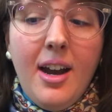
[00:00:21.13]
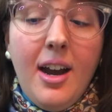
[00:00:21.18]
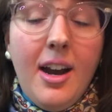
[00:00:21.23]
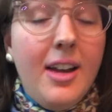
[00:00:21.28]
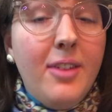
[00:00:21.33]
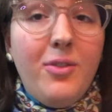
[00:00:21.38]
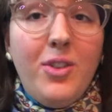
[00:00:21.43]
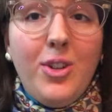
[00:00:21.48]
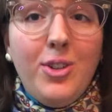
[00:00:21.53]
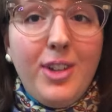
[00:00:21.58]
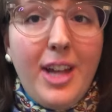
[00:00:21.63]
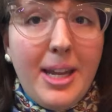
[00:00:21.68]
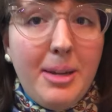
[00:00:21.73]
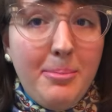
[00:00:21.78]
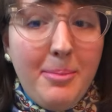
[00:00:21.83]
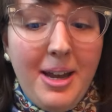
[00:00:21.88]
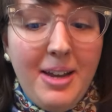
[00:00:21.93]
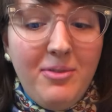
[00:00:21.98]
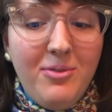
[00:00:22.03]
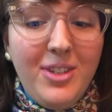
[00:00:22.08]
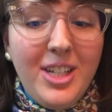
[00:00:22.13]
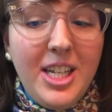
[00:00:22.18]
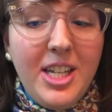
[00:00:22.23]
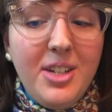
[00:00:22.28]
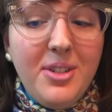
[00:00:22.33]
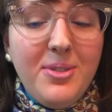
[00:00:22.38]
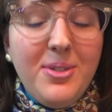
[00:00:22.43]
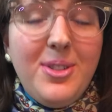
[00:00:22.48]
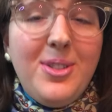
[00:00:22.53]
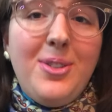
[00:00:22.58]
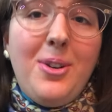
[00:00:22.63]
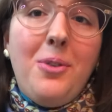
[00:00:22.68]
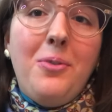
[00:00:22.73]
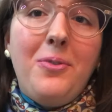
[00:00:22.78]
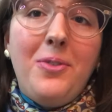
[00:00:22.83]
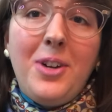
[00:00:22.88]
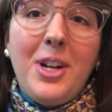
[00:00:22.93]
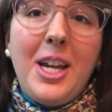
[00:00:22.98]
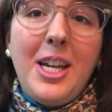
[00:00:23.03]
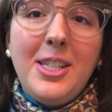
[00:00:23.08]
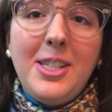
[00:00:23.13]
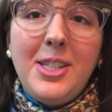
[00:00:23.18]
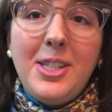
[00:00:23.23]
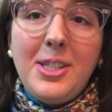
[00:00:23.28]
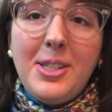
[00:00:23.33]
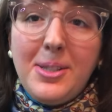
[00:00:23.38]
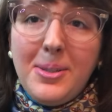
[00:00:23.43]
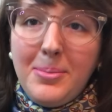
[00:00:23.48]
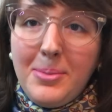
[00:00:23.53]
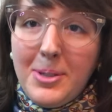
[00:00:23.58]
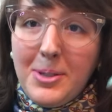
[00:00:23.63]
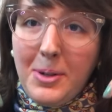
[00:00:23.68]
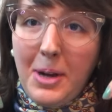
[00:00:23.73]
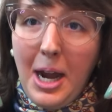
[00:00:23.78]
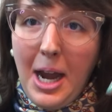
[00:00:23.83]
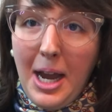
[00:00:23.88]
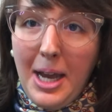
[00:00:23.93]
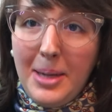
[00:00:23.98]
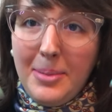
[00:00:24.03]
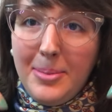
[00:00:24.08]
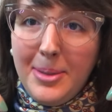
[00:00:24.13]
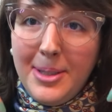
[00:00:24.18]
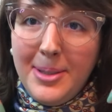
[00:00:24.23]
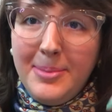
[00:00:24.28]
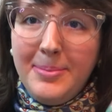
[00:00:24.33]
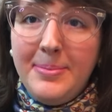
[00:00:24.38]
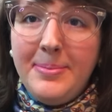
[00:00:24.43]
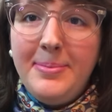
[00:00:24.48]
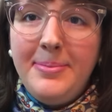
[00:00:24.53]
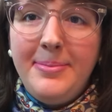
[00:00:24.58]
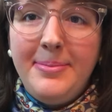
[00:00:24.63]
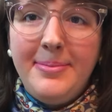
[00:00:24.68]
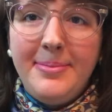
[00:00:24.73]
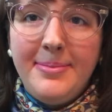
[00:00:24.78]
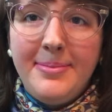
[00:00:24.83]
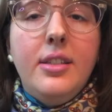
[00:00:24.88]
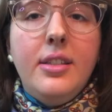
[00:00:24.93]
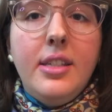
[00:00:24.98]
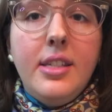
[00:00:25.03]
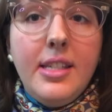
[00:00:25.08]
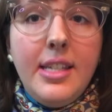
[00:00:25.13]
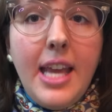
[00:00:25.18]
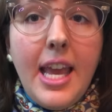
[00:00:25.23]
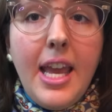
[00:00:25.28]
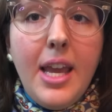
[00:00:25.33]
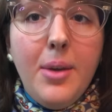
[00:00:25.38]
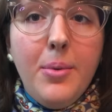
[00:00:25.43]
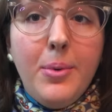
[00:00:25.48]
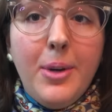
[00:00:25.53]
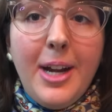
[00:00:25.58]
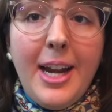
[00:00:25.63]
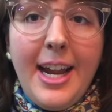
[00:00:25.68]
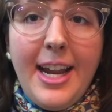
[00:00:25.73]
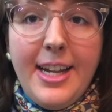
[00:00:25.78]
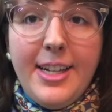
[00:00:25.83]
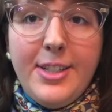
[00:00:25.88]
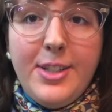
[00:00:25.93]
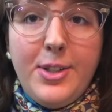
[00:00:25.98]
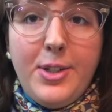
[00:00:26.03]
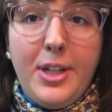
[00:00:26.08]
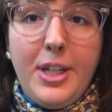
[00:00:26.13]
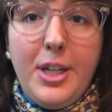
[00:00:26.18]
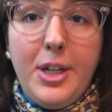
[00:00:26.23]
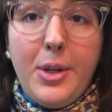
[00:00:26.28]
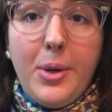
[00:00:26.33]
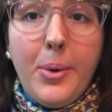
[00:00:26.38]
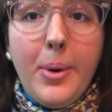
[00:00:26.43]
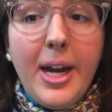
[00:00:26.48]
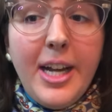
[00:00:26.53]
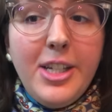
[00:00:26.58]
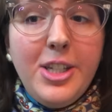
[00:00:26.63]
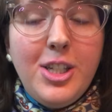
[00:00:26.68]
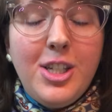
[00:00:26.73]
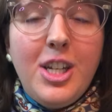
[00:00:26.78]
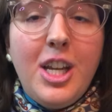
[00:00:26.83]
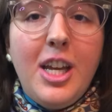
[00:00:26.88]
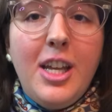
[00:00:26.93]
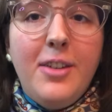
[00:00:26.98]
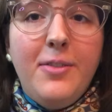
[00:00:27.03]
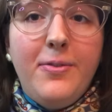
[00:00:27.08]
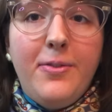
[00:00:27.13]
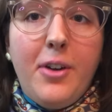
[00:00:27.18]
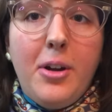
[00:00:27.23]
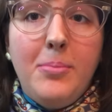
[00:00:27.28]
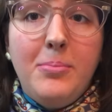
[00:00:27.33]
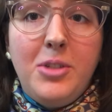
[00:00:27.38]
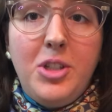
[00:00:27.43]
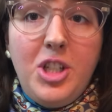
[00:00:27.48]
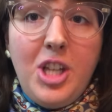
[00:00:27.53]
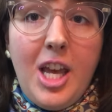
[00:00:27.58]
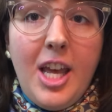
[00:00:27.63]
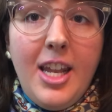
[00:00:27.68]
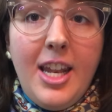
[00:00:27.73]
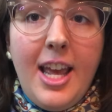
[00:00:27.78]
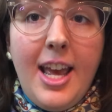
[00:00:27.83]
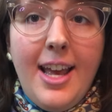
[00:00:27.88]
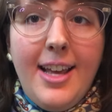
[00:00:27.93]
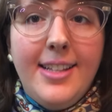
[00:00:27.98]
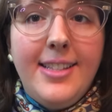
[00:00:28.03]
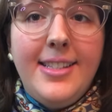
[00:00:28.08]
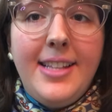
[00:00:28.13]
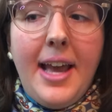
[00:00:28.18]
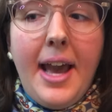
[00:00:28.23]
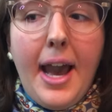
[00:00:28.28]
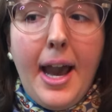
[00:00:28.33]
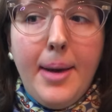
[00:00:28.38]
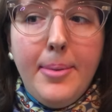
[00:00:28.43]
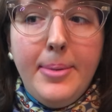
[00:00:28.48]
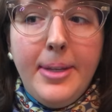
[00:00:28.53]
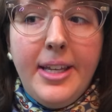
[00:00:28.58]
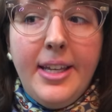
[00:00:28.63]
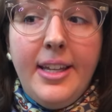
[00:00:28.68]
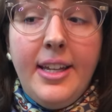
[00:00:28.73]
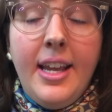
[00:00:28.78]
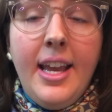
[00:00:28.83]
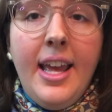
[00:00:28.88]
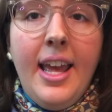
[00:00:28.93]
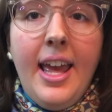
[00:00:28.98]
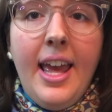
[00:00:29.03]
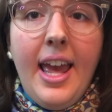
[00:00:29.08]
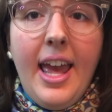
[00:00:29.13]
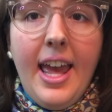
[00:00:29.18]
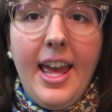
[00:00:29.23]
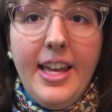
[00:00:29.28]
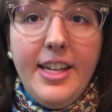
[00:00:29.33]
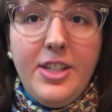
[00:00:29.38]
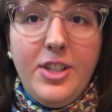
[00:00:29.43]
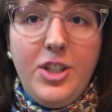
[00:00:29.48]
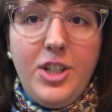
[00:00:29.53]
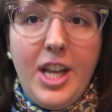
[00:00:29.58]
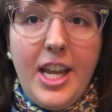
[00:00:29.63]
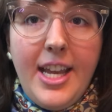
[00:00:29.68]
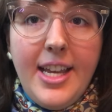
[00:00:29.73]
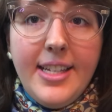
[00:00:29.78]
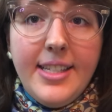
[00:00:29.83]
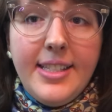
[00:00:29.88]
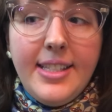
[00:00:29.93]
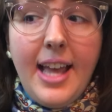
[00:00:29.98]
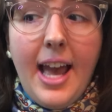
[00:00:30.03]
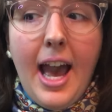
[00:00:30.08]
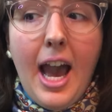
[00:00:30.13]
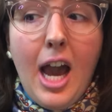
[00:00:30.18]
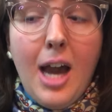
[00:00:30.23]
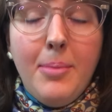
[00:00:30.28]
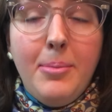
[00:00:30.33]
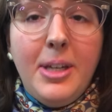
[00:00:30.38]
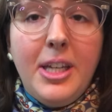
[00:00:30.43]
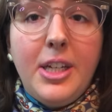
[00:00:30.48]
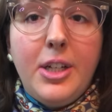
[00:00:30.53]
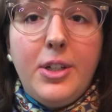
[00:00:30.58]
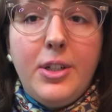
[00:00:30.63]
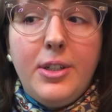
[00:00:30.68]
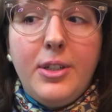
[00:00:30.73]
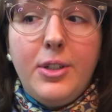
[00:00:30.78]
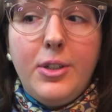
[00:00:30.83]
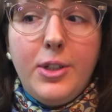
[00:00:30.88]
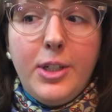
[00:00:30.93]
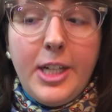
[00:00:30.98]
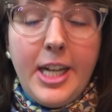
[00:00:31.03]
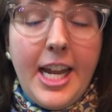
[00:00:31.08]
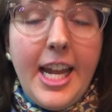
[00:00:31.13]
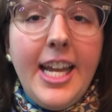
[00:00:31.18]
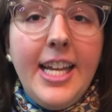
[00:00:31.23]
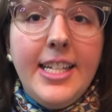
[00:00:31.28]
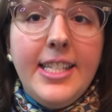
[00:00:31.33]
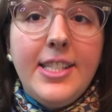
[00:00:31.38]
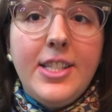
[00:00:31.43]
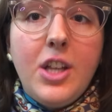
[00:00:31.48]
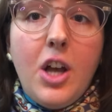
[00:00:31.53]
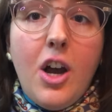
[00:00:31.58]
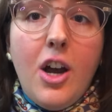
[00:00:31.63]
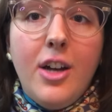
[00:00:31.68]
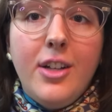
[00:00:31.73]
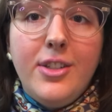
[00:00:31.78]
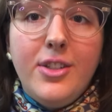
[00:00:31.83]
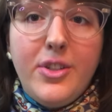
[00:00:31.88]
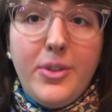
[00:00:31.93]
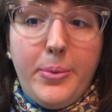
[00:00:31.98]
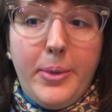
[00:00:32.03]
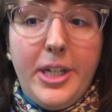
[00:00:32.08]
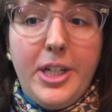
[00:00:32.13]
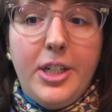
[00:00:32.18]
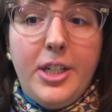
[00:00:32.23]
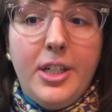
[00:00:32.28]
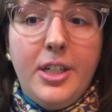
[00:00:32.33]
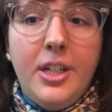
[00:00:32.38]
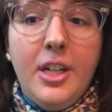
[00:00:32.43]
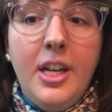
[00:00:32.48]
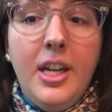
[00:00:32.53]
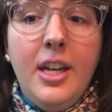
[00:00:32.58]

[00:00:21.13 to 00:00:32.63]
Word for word: If you like my videos, don't forget to subscribe. Today we're answering a question from Jen S. Abbott at JSAbbottCreates on Twitter.